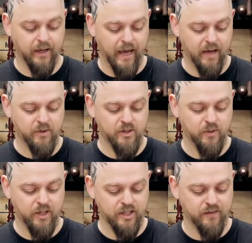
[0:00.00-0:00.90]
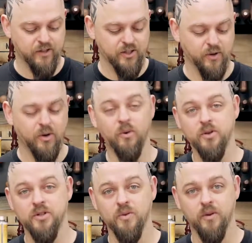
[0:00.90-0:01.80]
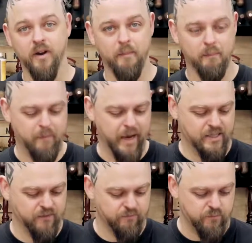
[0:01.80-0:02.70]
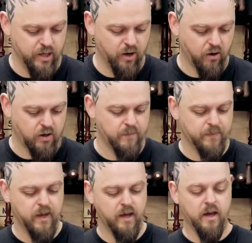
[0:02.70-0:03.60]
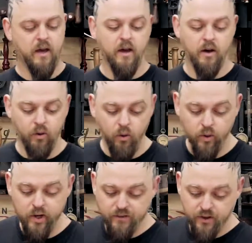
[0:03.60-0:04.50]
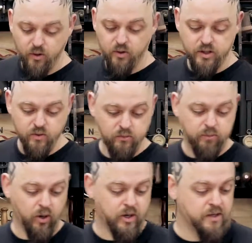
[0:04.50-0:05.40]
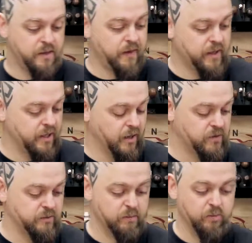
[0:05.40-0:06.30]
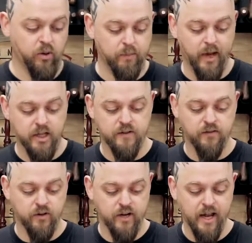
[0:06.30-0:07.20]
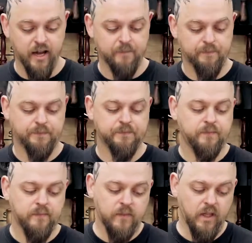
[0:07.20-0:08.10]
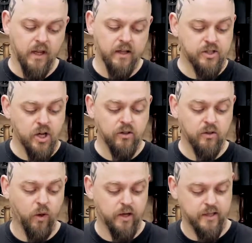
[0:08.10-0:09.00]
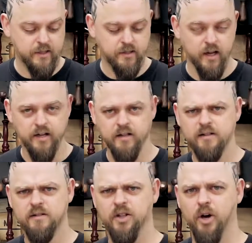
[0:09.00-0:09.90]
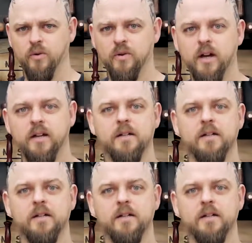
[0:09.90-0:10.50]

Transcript: how much would it differ to a quarter sawn massive block? Or if the quarter sawn block is thick enough to be book matched for a neck? Total qualities aside, tone?